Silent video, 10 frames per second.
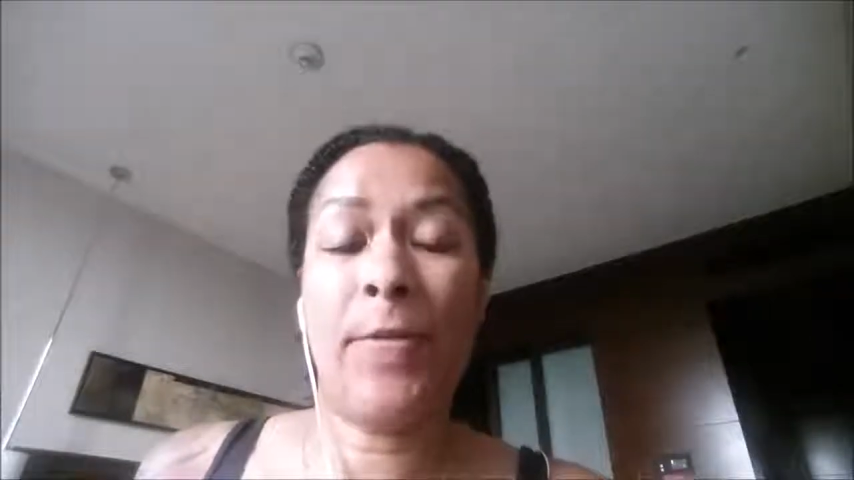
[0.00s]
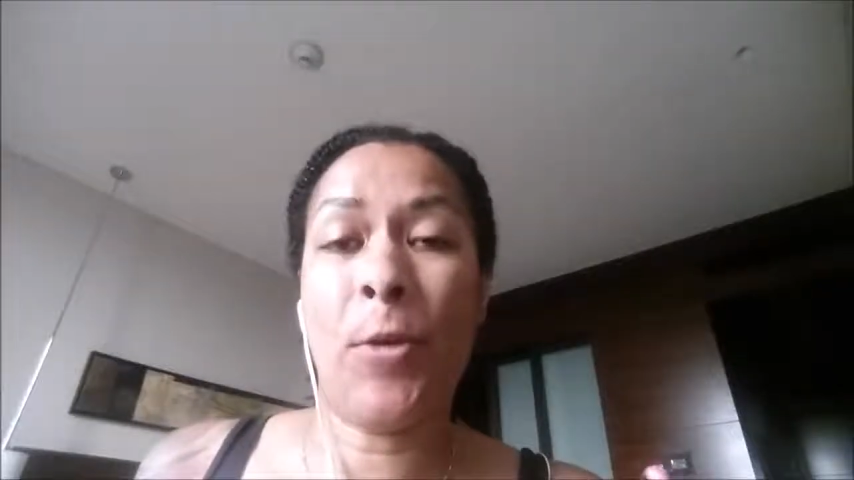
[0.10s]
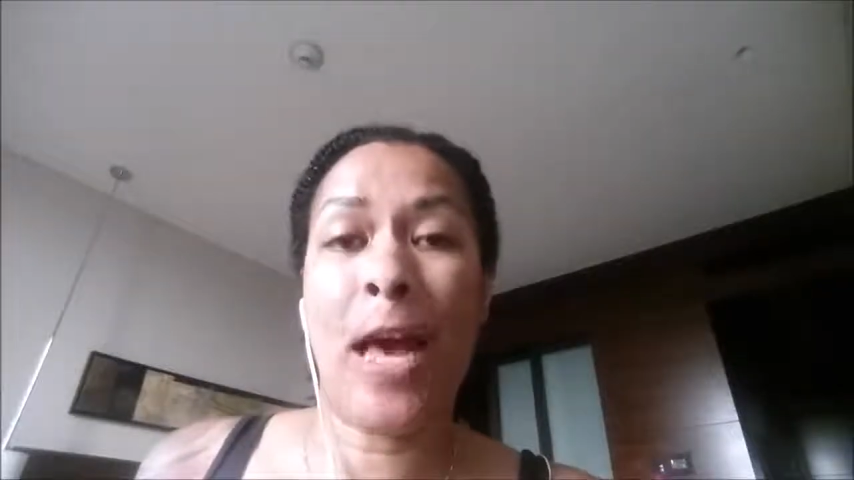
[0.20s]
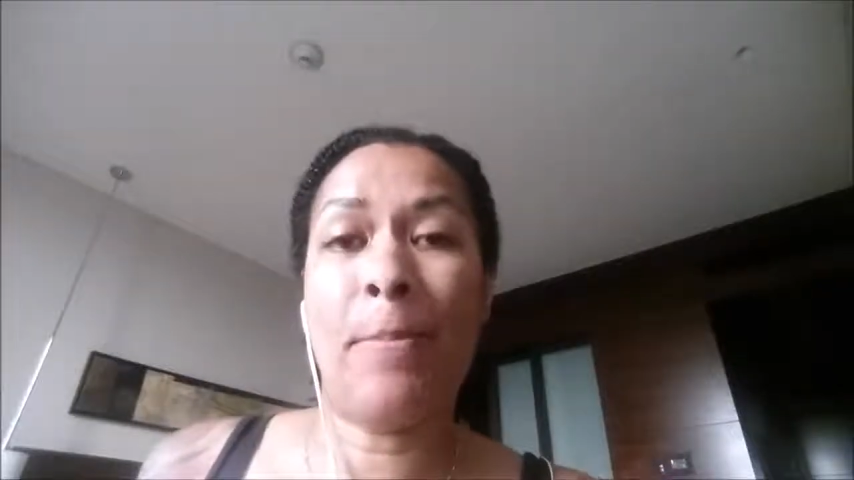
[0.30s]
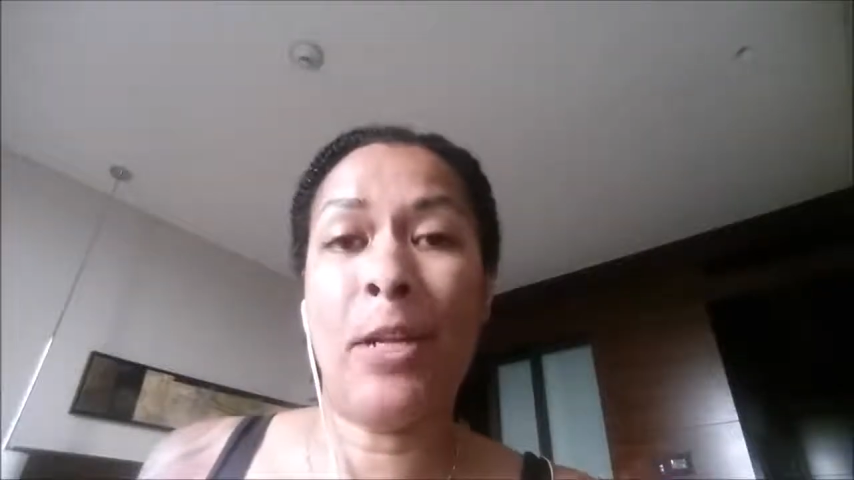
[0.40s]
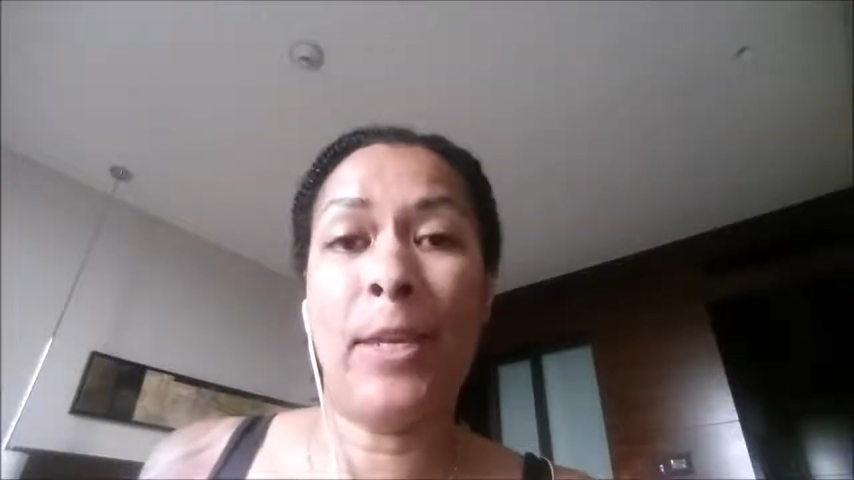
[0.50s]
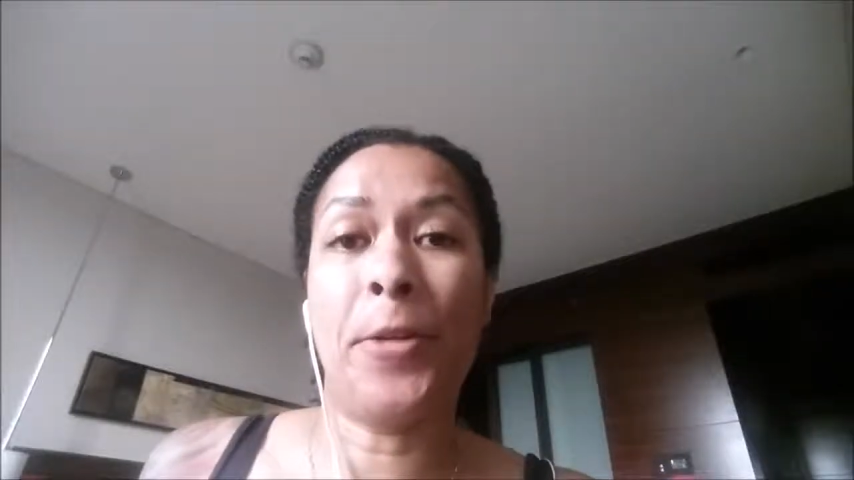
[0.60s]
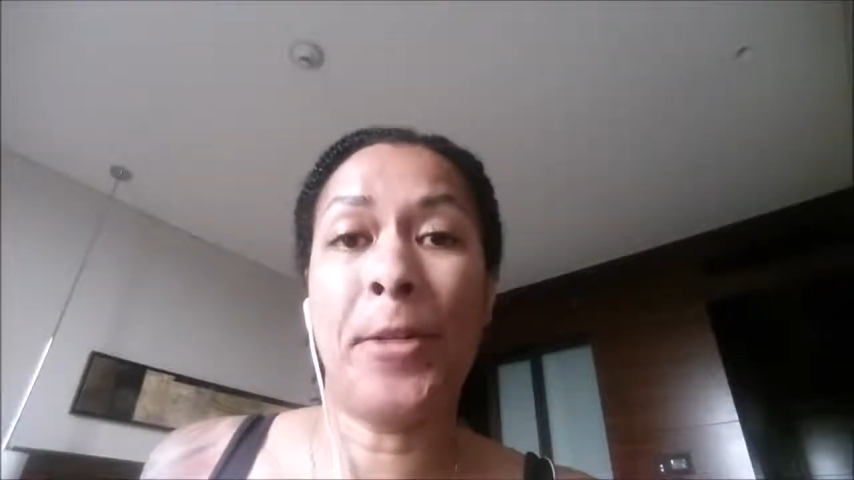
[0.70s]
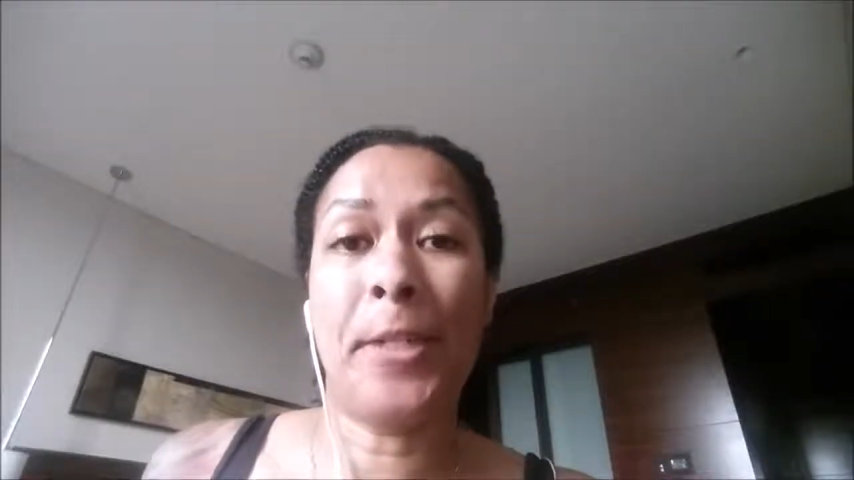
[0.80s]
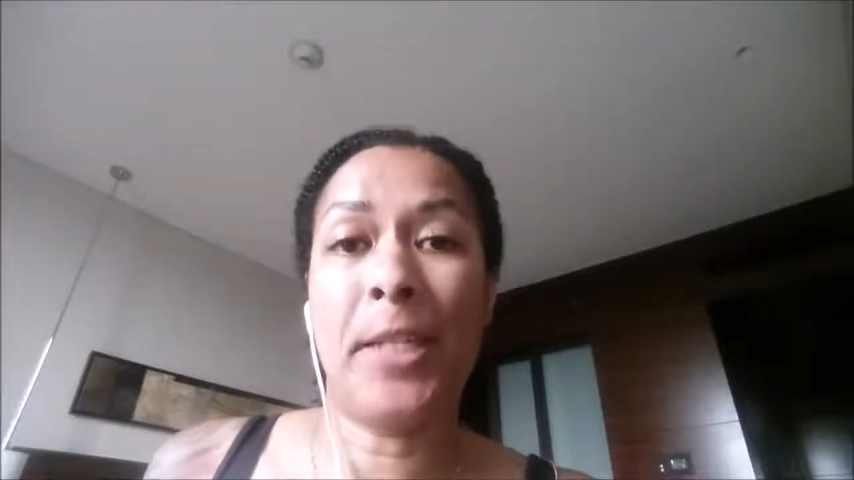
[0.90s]
if you happen to be
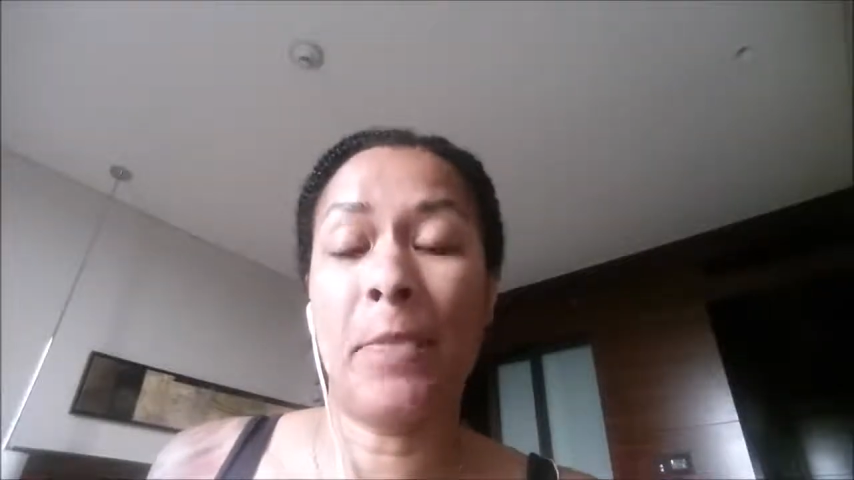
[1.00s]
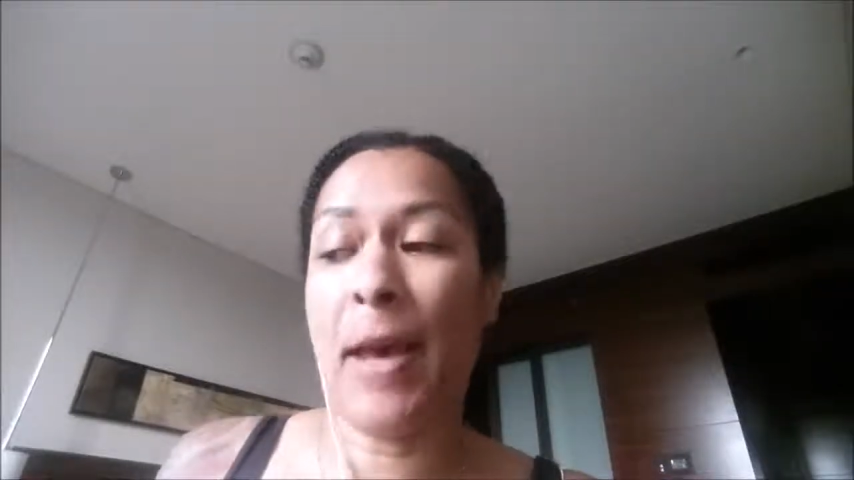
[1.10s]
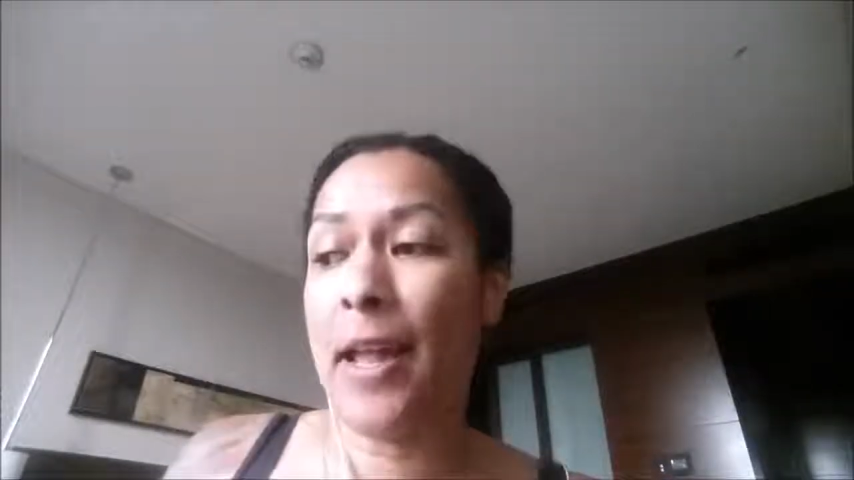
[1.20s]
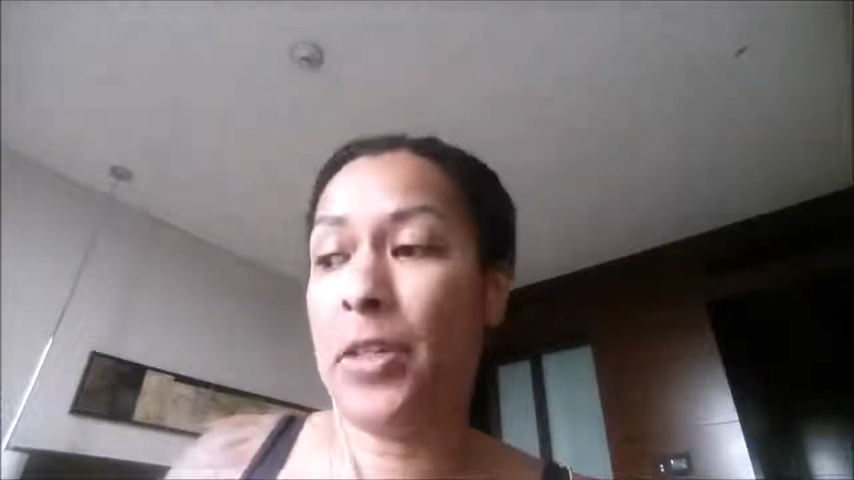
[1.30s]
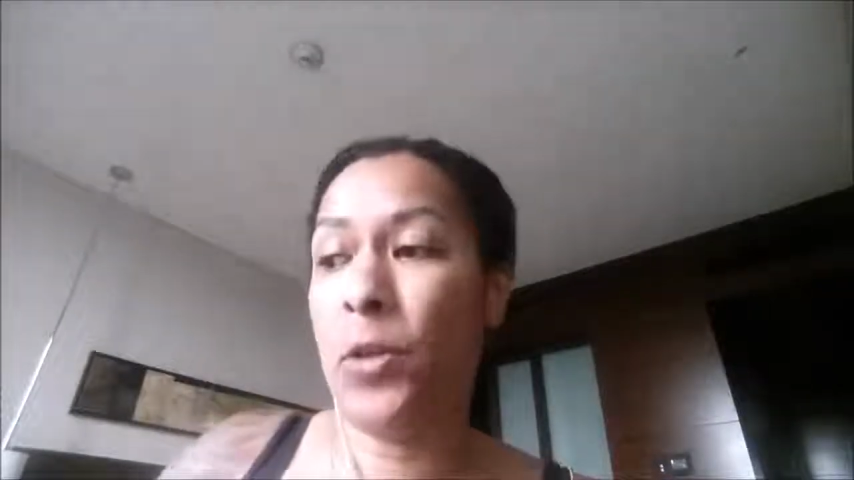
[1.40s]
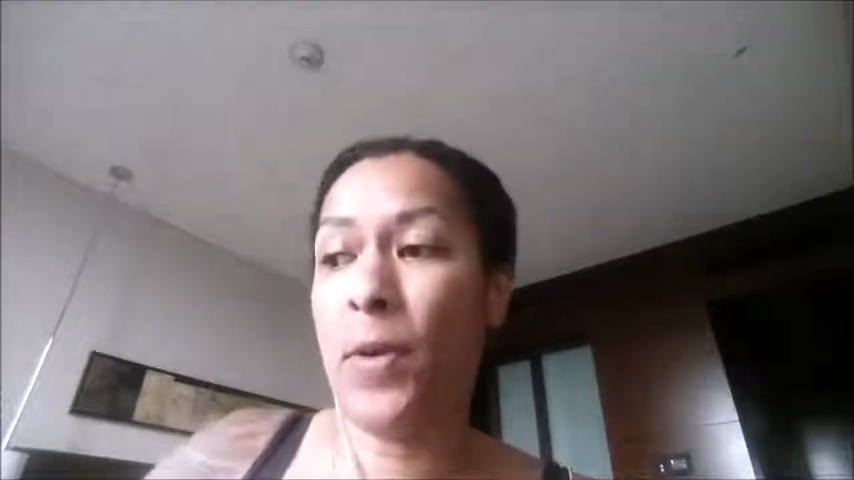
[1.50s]
using sitz baths,